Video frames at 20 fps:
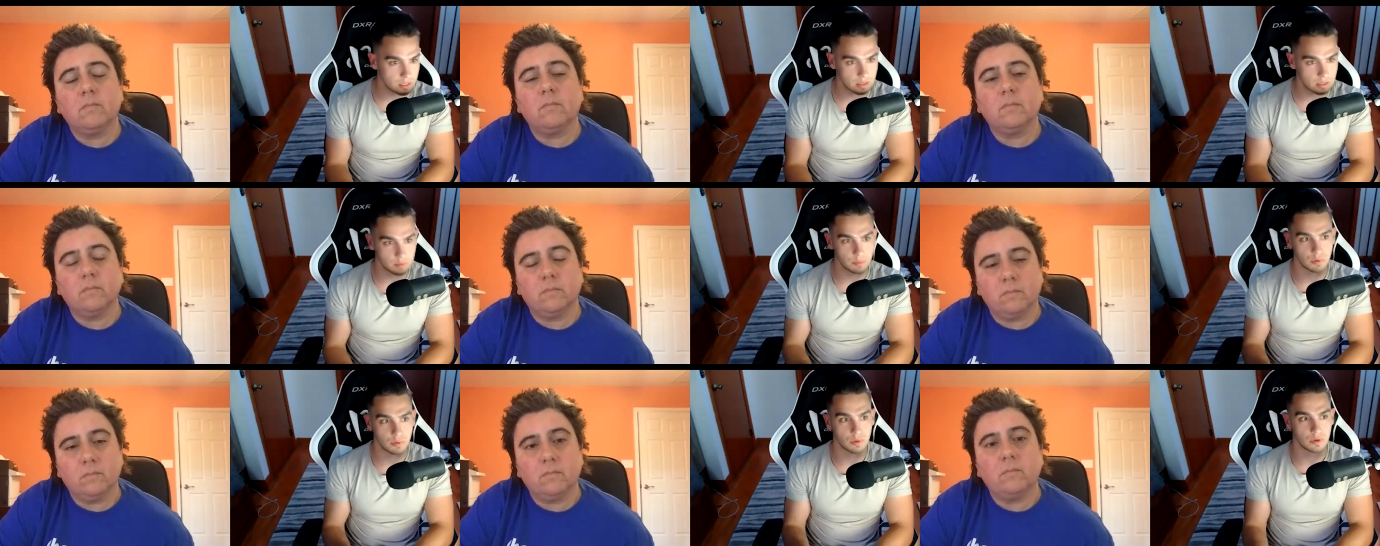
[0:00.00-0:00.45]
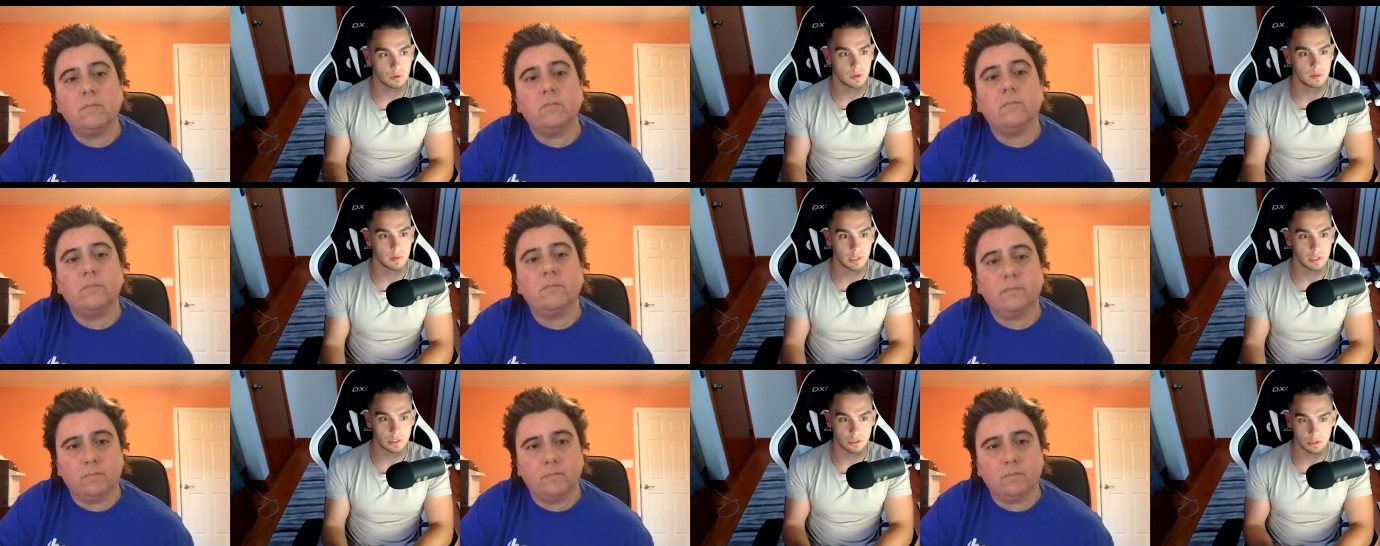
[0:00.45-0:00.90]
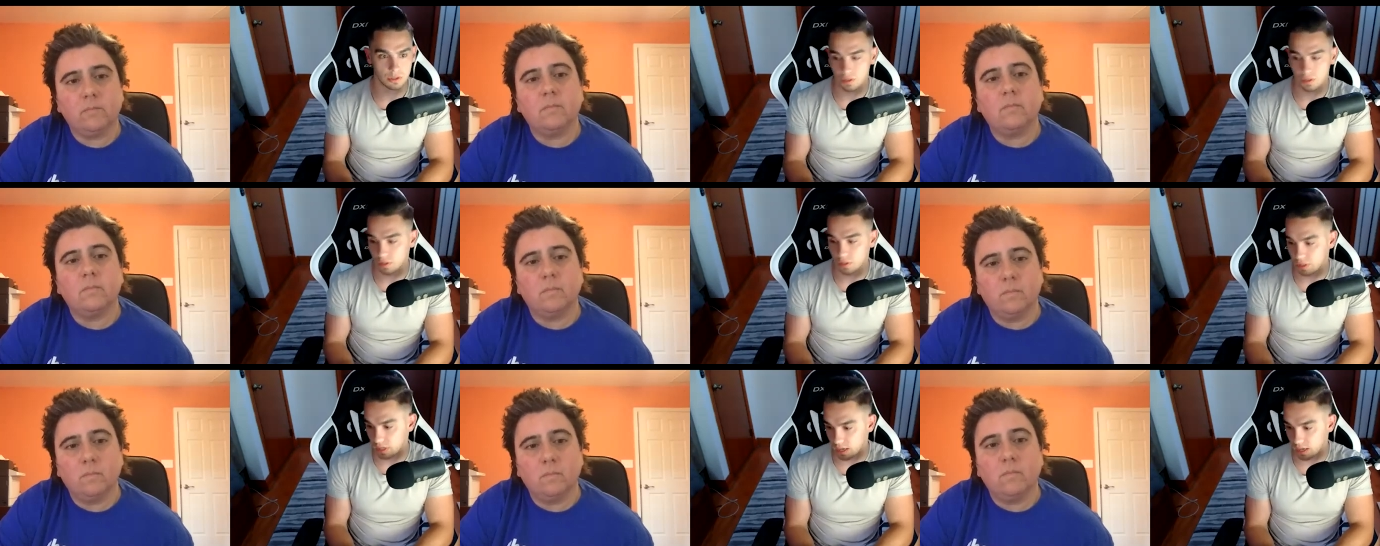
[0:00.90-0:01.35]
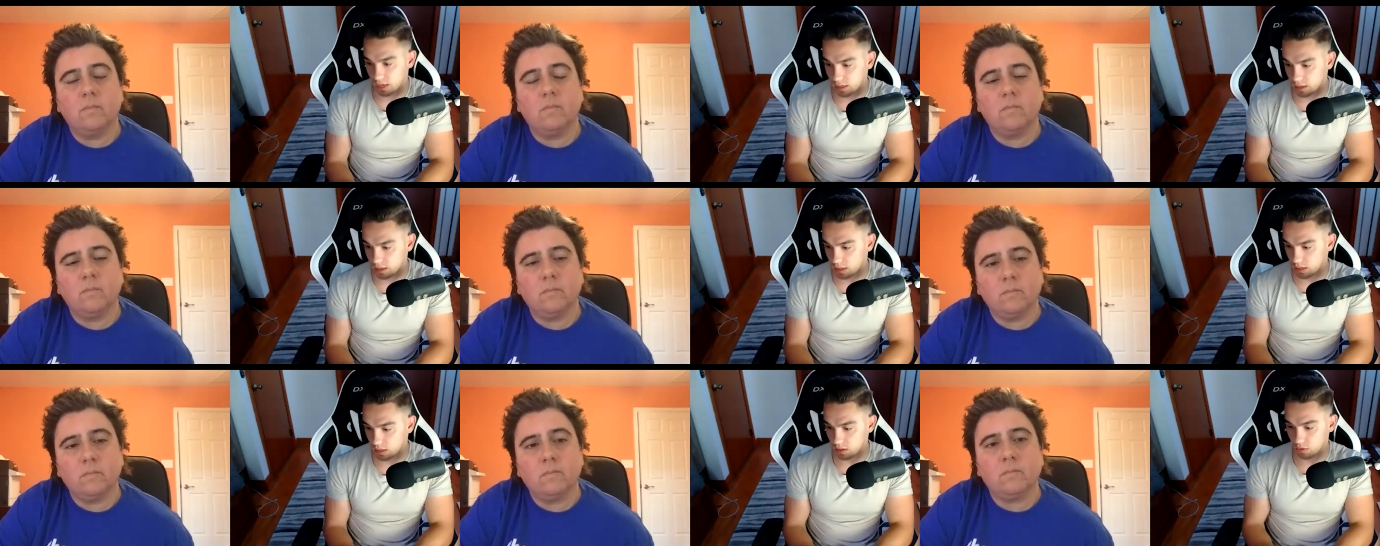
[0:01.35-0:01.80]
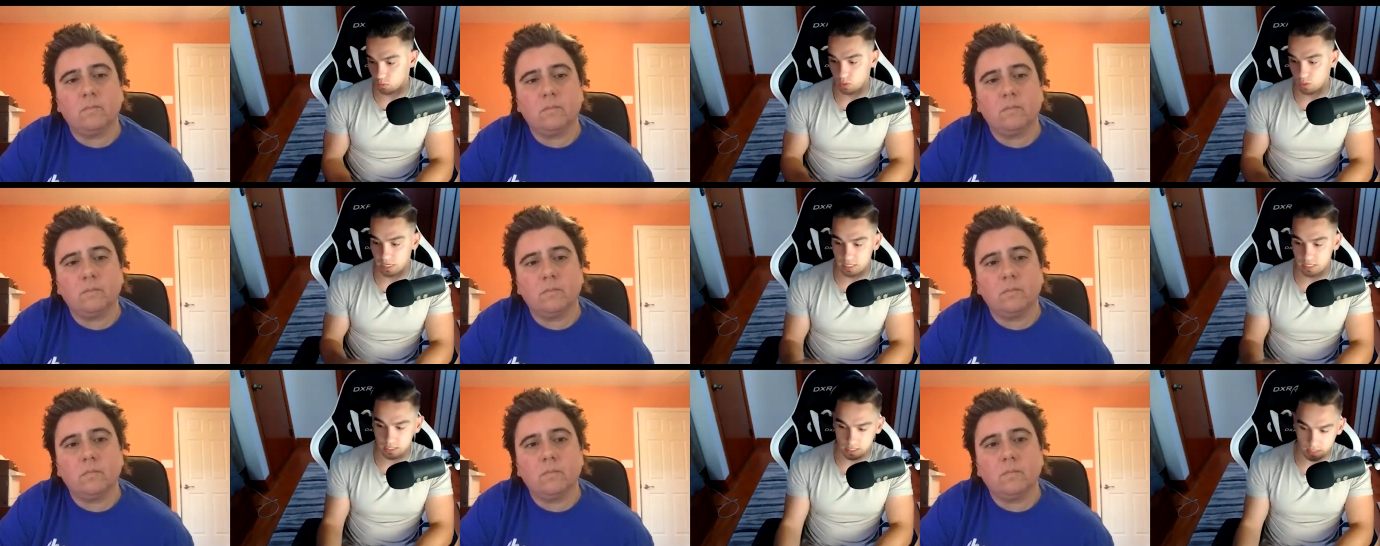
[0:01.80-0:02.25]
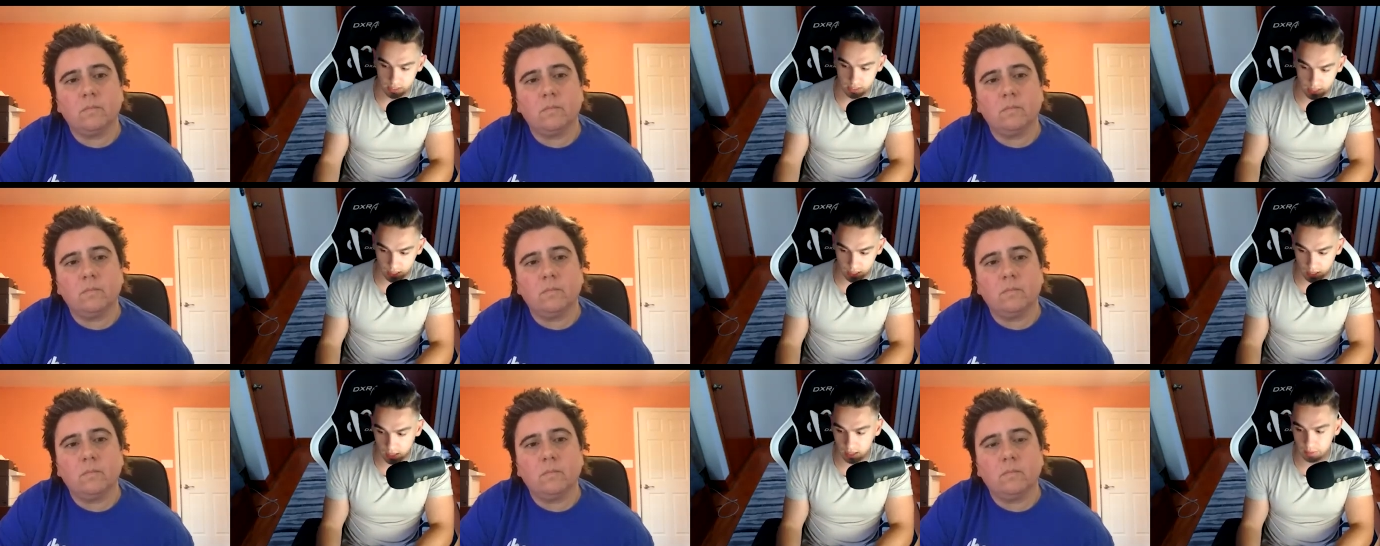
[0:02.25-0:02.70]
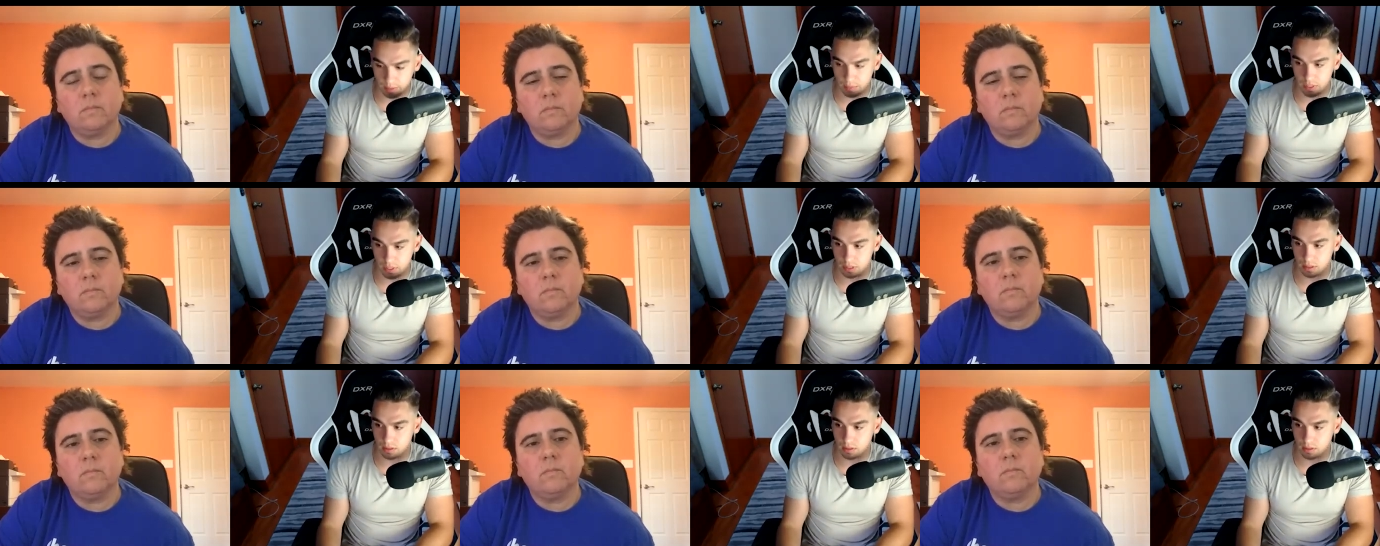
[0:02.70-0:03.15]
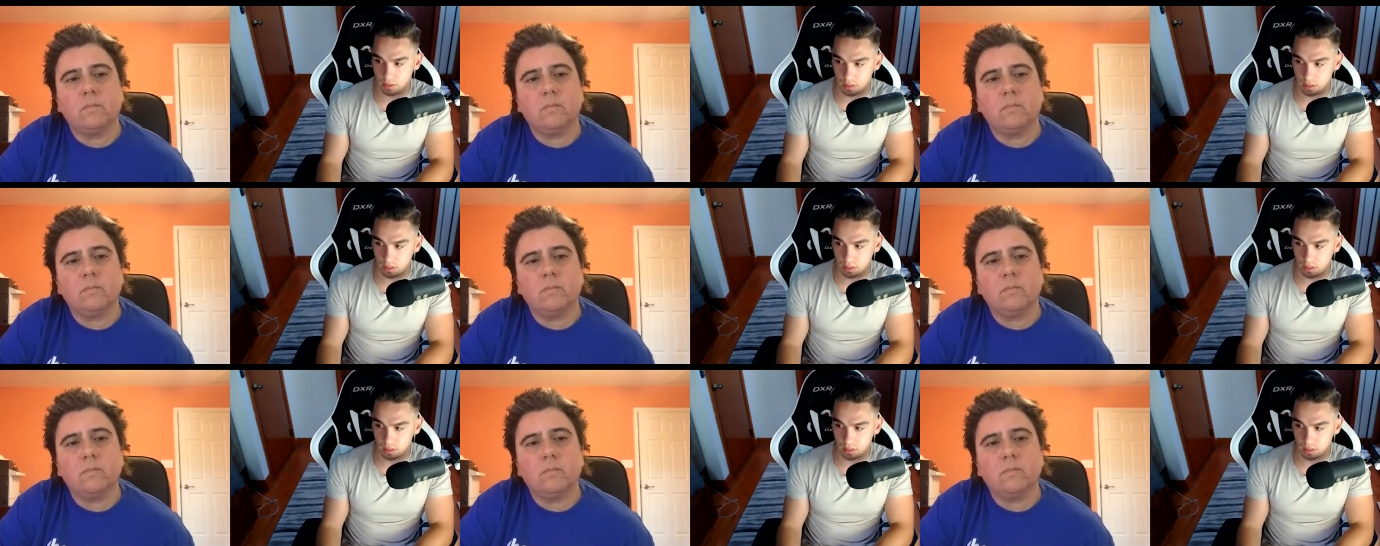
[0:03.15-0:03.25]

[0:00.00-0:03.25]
Speaker 1: It's important to make sure you're not wasting time and,